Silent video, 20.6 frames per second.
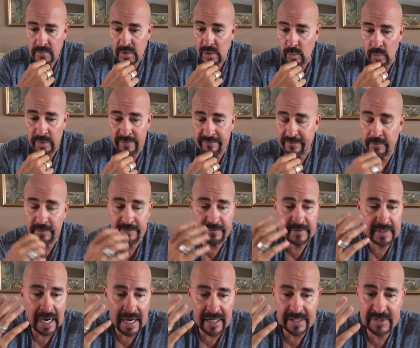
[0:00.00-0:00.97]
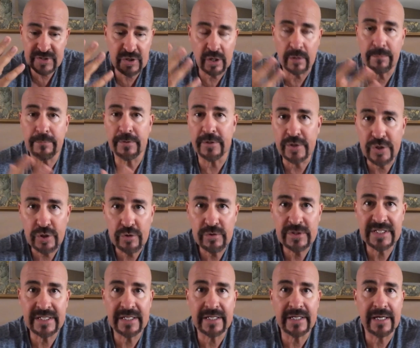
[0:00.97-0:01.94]
We've got to start
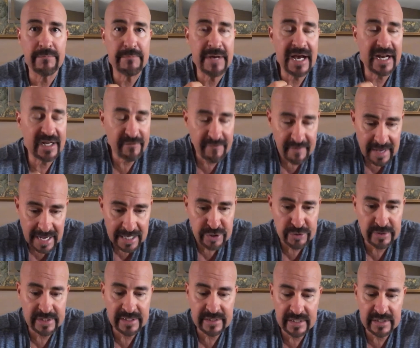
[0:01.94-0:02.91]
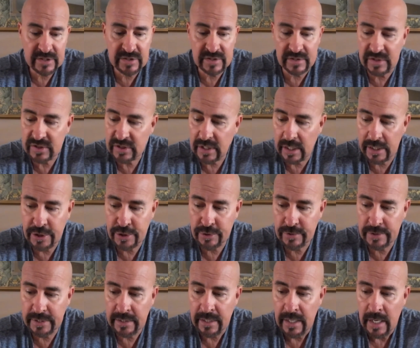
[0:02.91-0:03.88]
producing and manufacturing things in this
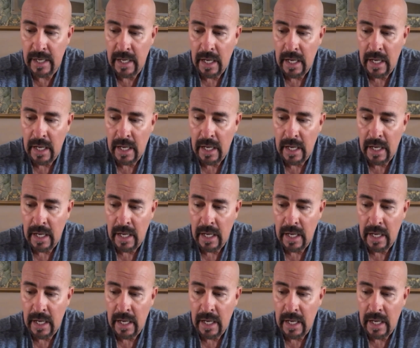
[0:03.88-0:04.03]
country.